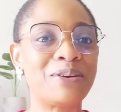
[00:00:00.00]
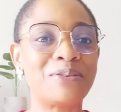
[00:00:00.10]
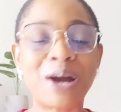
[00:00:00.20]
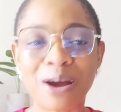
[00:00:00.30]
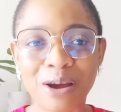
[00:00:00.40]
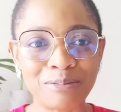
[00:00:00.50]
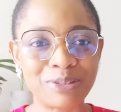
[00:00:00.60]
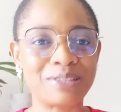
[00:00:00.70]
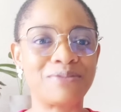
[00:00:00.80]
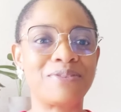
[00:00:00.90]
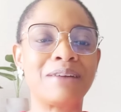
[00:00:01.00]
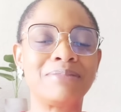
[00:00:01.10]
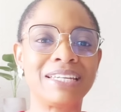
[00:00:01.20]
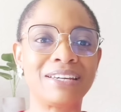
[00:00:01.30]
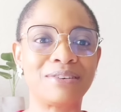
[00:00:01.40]
Welcome to the
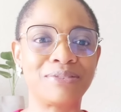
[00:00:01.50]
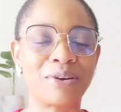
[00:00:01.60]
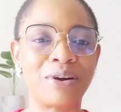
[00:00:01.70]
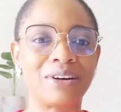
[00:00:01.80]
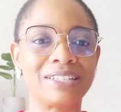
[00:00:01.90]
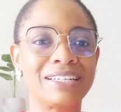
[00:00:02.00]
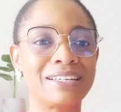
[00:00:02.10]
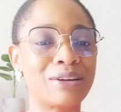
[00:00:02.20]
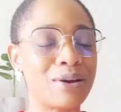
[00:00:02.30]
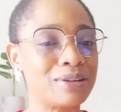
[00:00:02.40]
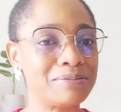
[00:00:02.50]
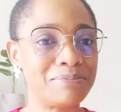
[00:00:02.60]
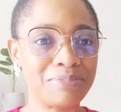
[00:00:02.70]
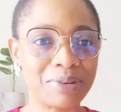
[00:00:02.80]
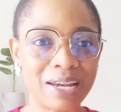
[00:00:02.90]
family of God. God
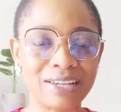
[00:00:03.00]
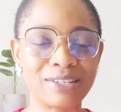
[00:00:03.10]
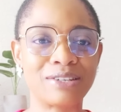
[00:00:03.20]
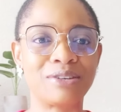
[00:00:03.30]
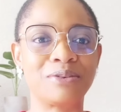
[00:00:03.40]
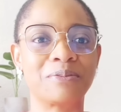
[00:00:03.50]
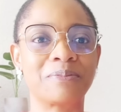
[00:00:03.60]
bless you.